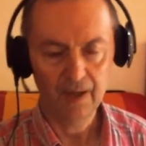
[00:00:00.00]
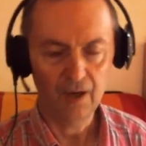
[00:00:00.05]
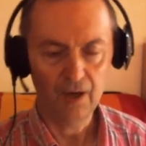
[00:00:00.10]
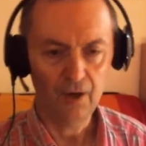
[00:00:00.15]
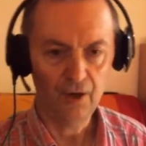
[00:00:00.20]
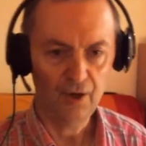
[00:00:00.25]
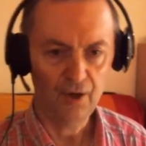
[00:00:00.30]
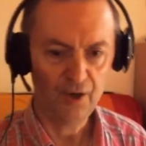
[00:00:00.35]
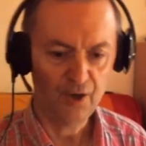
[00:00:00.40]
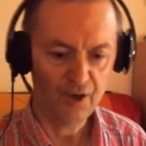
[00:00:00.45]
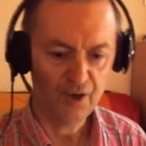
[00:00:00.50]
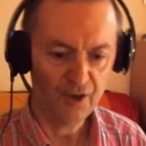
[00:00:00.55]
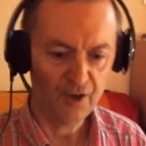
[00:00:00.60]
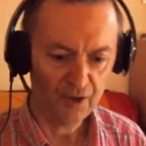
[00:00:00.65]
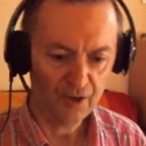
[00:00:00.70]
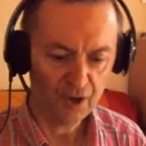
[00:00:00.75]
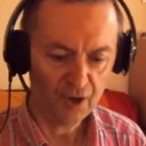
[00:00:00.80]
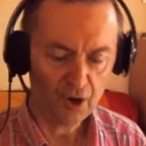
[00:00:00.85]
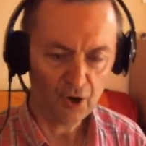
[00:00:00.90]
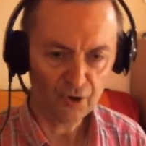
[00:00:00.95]
Uh, mm
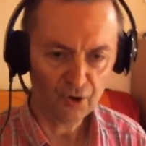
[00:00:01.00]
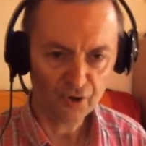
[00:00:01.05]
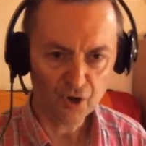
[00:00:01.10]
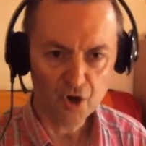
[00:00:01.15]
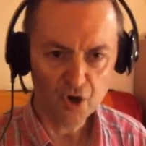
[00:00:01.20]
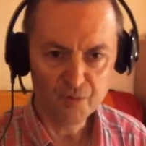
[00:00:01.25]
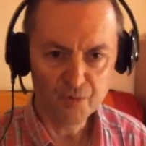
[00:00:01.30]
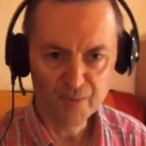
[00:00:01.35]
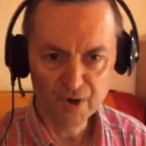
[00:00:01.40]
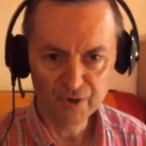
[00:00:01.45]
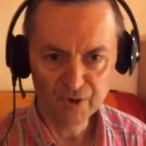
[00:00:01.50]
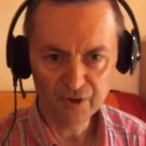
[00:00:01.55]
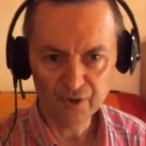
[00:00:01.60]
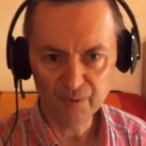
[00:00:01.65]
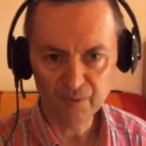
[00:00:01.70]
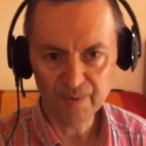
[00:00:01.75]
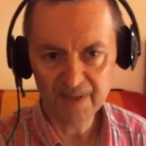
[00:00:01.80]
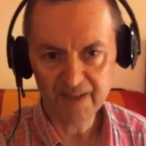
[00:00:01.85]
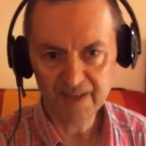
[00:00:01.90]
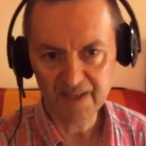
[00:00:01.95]
-hmm, yeah. On Ubuntu
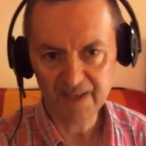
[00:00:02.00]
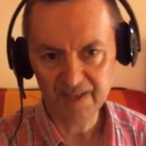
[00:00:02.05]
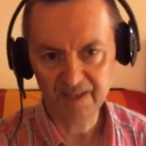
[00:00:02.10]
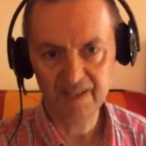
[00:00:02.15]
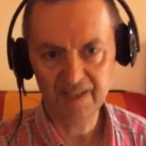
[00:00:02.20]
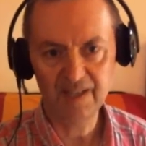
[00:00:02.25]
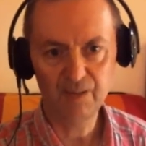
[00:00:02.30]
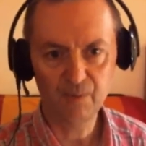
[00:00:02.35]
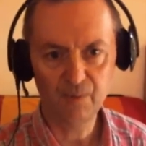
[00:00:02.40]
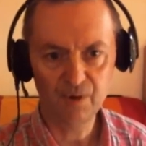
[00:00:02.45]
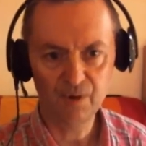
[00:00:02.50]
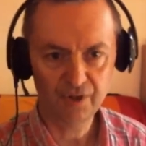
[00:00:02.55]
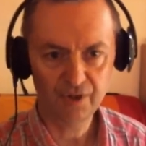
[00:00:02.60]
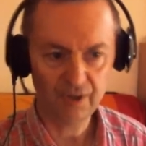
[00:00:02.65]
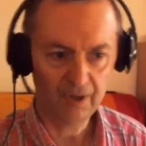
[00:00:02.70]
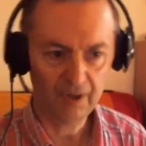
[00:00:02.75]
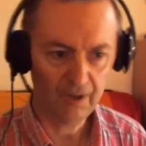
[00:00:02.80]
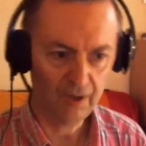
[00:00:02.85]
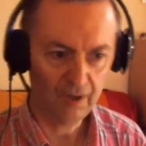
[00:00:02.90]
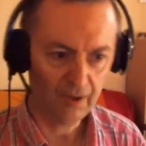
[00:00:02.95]
base, it was
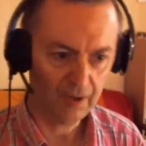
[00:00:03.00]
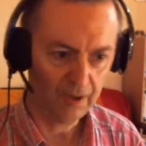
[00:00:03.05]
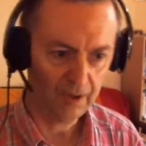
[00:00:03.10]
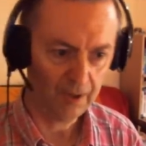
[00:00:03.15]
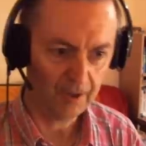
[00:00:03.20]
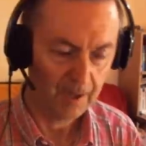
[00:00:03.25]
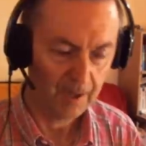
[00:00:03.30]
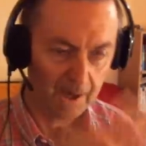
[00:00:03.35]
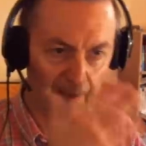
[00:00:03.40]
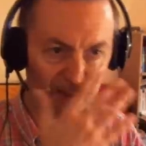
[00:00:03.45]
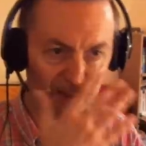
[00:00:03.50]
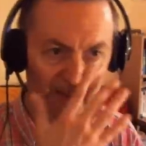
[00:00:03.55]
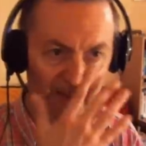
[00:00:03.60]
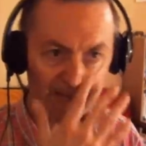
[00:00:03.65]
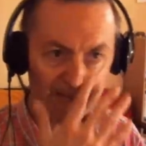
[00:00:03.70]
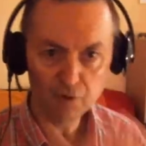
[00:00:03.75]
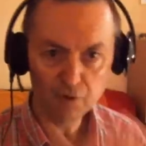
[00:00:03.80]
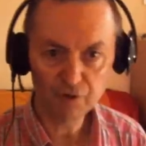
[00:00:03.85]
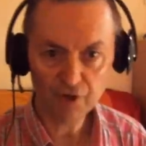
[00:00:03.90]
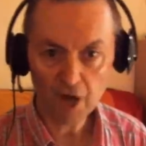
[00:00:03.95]
uh, they
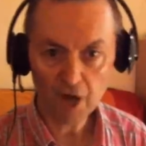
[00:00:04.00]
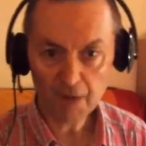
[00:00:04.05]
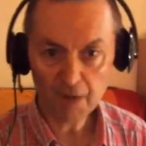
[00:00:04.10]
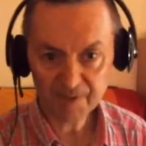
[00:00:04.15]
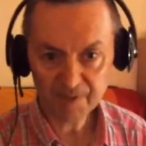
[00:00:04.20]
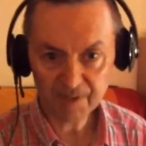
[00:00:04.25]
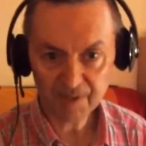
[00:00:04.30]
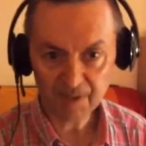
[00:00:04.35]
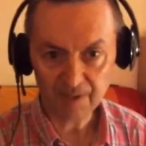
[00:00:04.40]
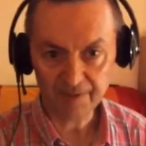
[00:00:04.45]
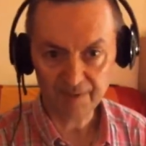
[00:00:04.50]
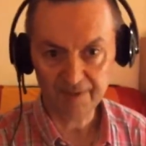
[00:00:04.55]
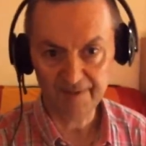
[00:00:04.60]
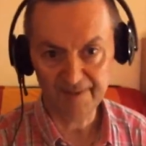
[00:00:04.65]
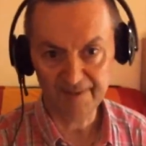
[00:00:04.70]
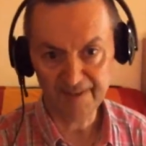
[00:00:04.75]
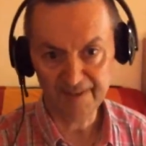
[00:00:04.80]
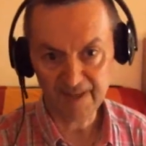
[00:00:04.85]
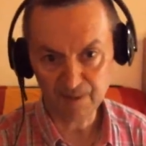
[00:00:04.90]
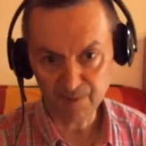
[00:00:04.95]
use Upstart.
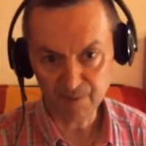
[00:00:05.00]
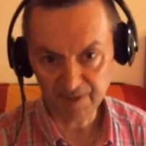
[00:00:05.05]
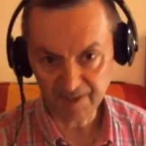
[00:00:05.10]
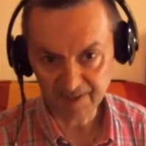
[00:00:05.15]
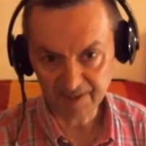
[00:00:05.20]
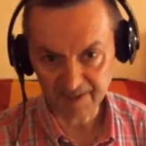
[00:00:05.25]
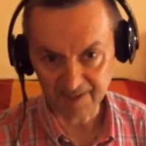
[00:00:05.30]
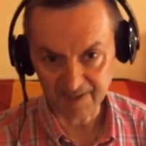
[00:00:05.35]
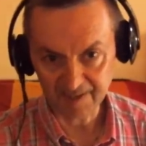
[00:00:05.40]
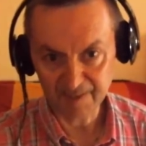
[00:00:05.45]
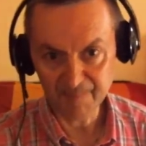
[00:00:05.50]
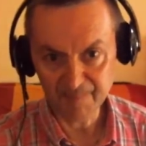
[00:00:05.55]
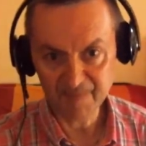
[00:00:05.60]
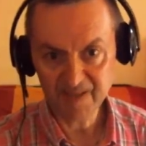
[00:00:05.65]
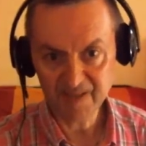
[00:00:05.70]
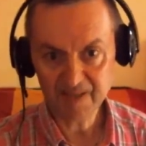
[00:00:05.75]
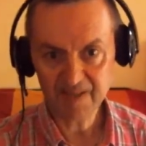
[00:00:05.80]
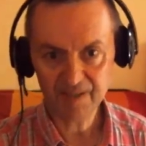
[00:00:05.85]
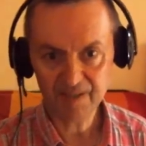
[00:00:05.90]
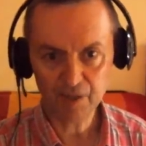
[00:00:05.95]
Now it is Systemd,
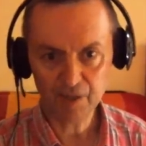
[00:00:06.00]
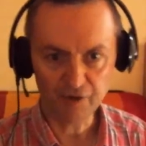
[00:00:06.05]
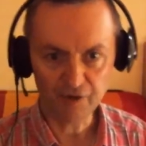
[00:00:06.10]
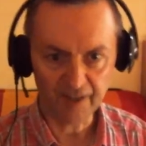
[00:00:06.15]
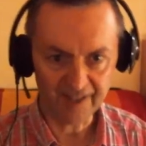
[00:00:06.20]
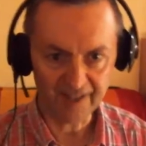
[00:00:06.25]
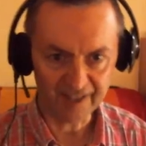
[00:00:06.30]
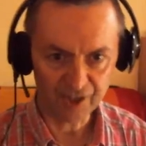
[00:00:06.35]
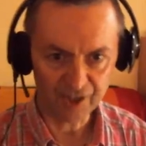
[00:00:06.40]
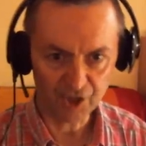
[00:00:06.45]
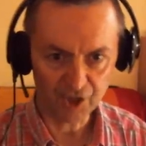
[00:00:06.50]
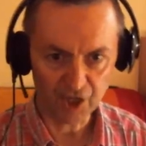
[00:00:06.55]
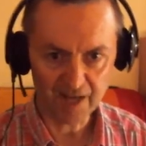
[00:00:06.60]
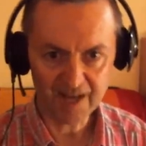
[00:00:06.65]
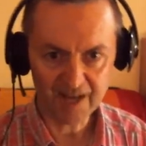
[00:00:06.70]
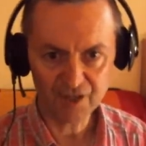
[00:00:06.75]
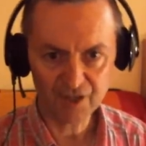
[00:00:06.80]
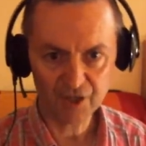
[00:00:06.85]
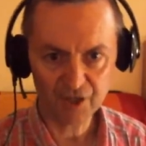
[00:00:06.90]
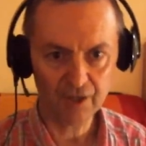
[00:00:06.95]
so they
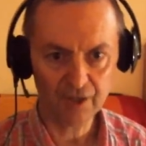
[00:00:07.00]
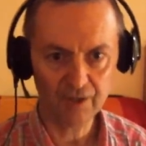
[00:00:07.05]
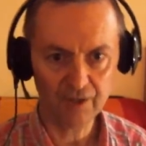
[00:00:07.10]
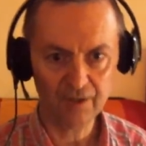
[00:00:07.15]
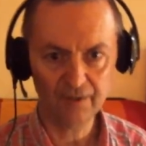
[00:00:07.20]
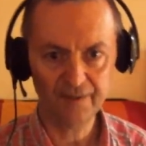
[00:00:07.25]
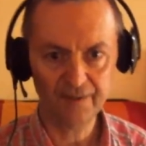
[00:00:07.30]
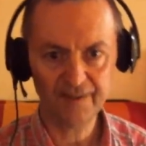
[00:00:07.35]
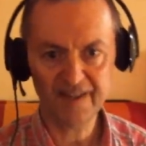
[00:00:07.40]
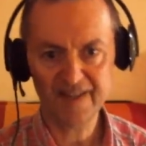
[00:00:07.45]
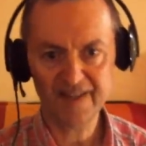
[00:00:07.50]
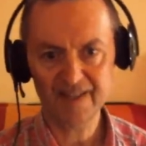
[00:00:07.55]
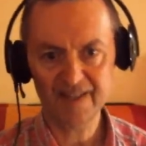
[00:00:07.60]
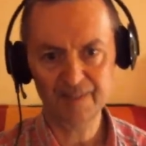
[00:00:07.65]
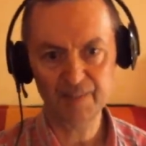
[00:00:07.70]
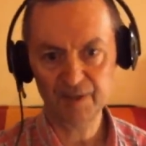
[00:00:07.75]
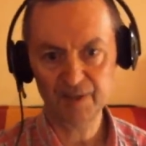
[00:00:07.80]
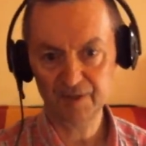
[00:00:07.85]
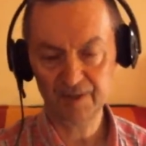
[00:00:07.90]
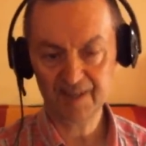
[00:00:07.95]
change uh, things.
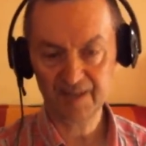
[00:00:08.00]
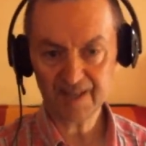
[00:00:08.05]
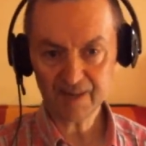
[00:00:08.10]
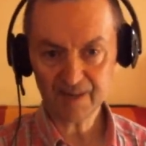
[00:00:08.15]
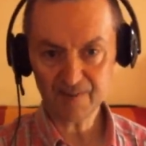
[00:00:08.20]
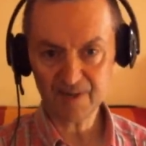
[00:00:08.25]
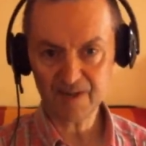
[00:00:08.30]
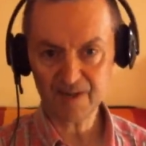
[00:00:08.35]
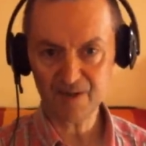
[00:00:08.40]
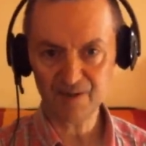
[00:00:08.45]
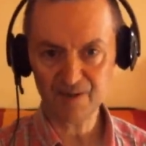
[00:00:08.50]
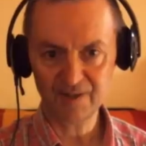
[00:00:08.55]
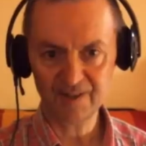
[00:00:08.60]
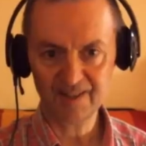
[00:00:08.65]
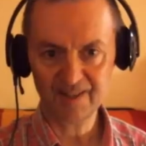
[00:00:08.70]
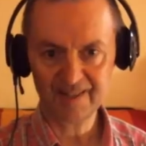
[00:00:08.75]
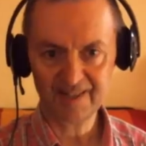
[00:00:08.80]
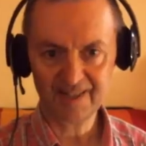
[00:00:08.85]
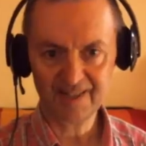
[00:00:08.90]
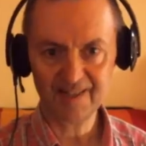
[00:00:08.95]
But Slackware uses
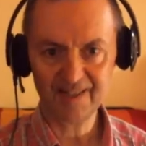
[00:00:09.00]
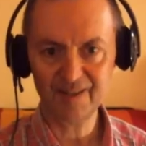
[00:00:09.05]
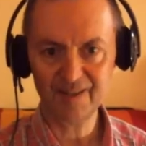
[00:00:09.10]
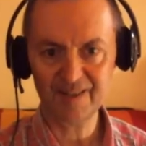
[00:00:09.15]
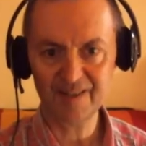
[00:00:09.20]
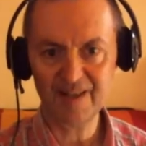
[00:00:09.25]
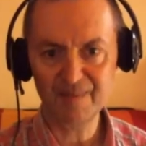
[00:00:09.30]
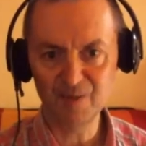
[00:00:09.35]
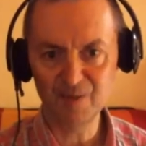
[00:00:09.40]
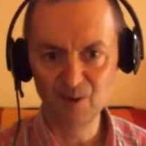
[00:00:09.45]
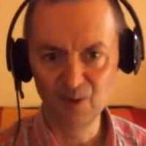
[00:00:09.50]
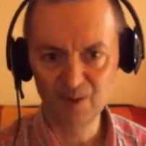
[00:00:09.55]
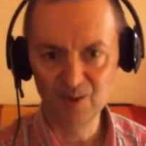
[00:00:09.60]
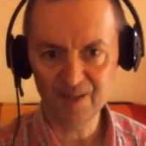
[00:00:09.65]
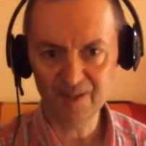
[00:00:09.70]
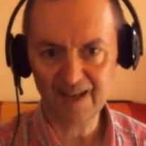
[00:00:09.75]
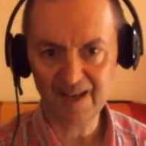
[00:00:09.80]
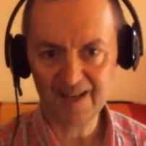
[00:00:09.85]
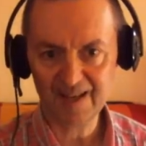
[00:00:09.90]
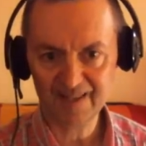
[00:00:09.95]
exactly the same tools
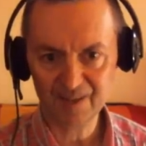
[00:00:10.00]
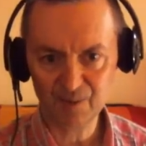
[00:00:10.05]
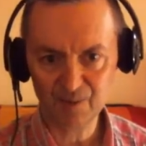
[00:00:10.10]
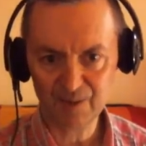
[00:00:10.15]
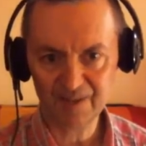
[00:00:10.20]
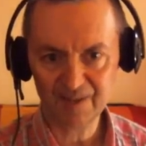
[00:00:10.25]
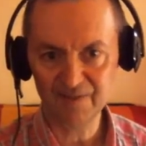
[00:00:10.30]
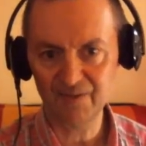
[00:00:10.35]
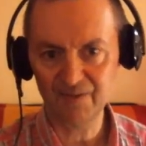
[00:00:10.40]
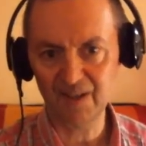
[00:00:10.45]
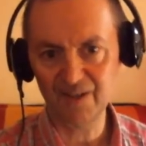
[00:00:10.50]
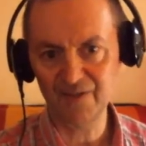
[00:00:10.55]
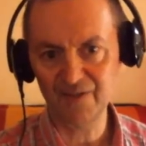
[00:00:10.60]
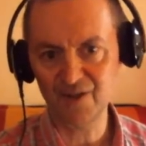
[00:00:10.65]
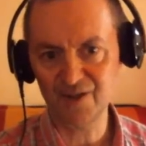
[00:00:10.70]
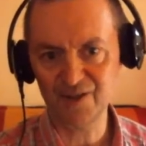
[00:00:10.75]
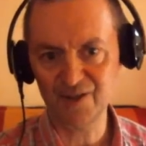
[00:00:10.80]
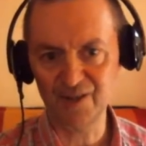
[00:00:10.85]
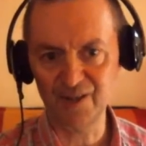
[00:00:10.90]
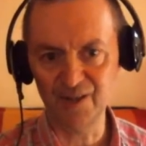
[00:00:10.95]
as 25
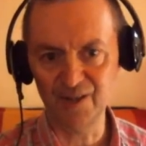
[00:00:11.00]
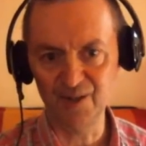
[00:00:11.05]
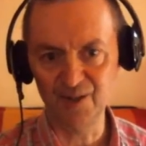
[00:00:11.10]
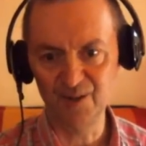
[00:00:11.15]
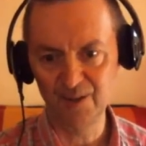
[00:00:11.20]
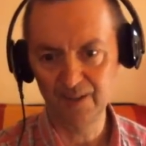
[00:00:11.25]
years ago.